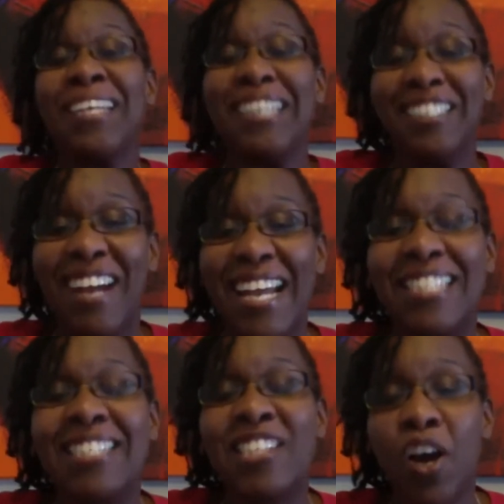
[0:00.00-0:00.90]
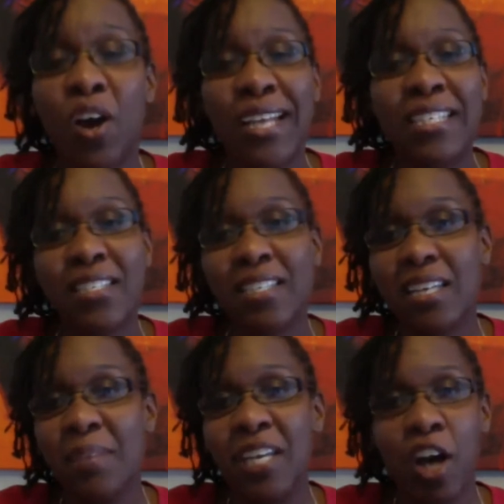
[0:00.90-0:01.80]
right? So it's just going
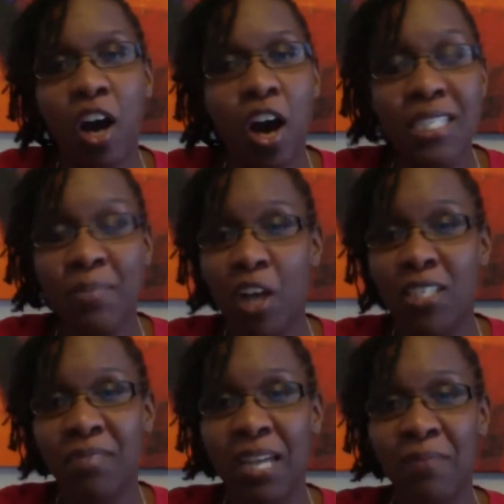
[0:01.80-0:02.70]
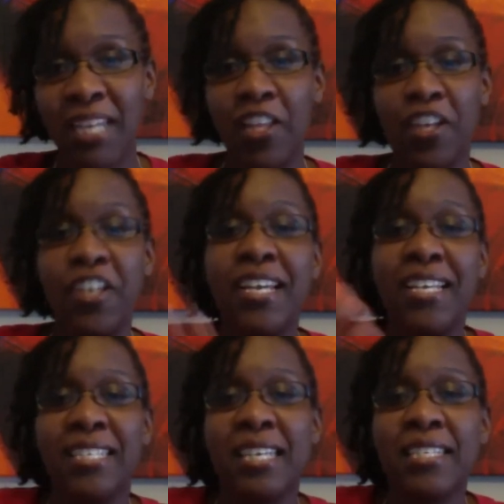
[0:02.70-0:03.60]
to be an awesome, awesome time together.
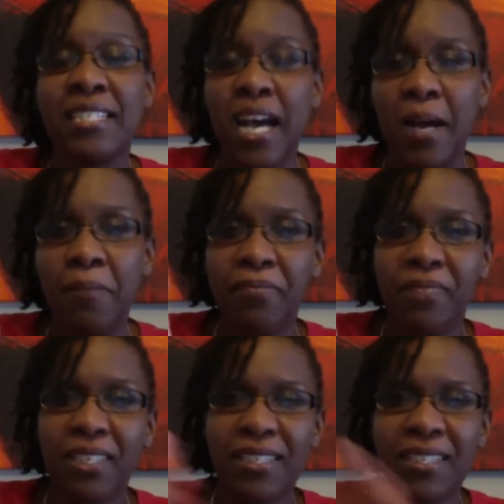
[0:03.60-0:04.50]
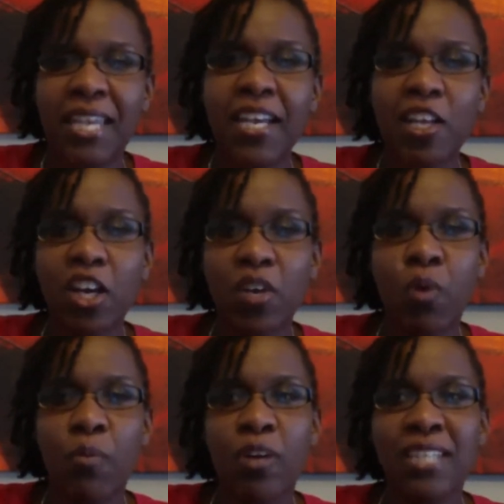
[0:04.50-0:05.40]
Sis, take a look
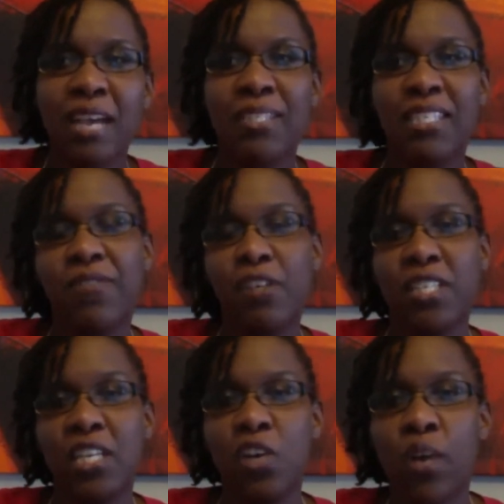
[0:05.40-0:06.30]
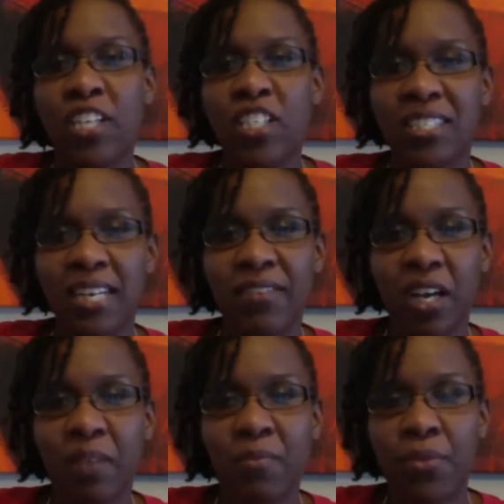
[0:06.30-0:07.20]
one more time and see if there's any questions that have
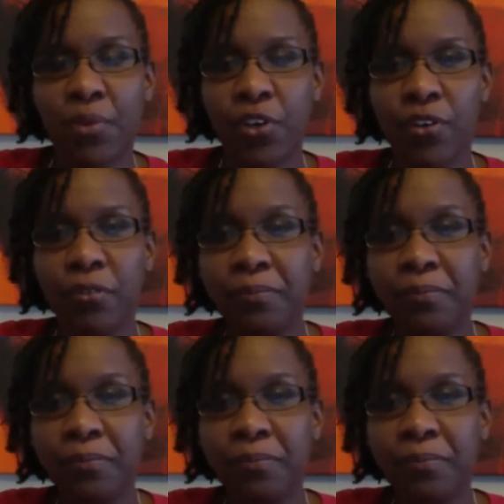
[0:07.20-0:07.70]
come through.